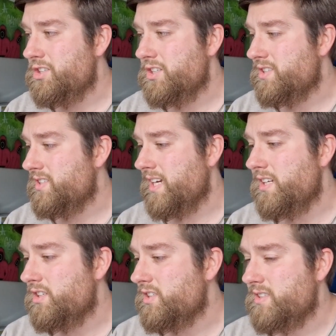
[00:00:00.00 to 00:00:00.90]
just
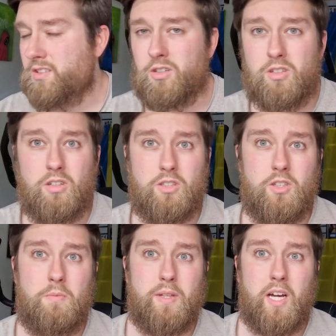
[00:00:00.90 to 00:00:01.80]
could not
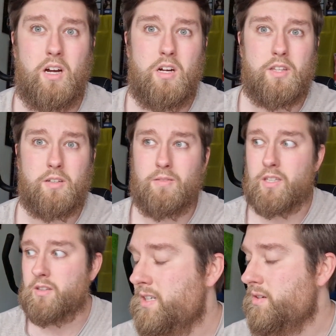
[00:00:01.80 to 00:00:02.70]
stop the car.
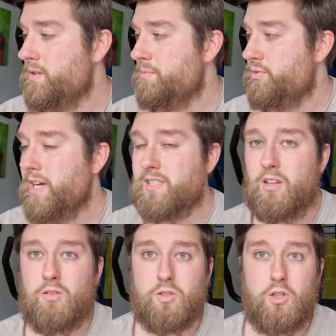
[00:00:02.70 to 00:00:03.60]
The brakes
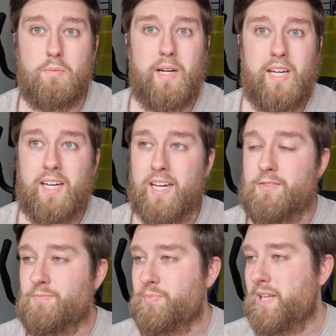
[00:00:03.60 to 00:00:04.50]
locked up. He
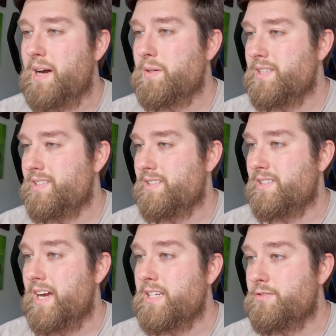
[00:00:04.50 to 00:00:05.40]
ploughed into the
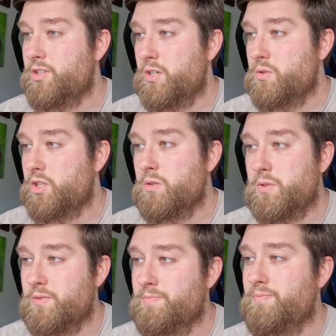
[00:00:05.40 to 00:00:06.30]
side of Zhou. Zhou
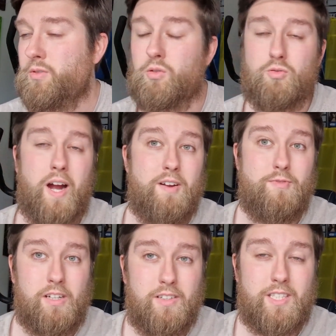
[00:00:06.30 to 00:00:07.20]
was all right,
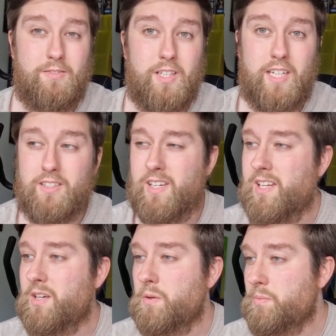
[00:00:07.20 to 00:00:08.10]
relatively
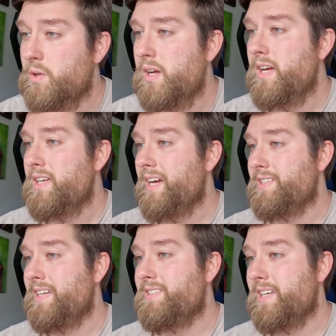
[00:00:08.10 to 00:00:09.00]
continued, but yeah,
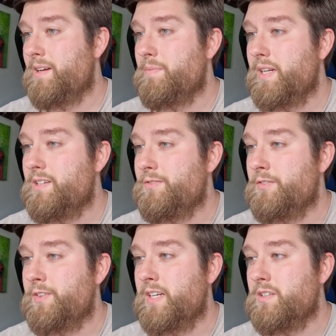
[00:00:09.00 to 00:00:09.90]
10-second penalty for
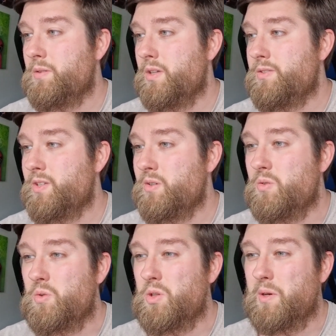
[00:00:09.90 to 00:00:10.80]
Fernando Alonso,
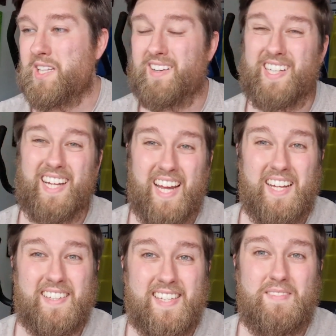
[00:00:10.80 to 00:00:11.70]
all the way down in
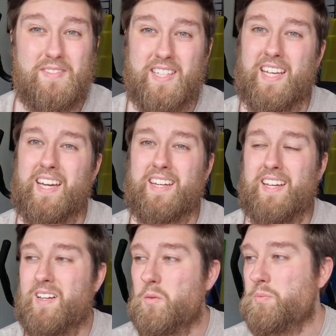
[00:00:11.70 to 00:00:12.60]
18th today
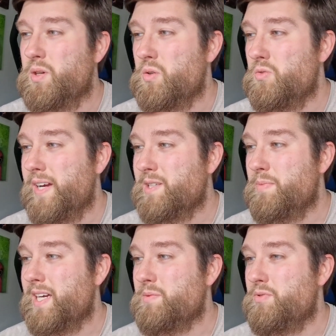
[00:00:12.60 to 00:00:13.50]
on pure race
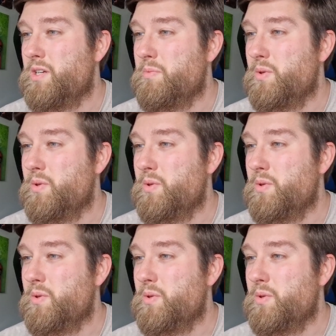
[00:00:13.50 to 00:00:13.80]
pace, pretty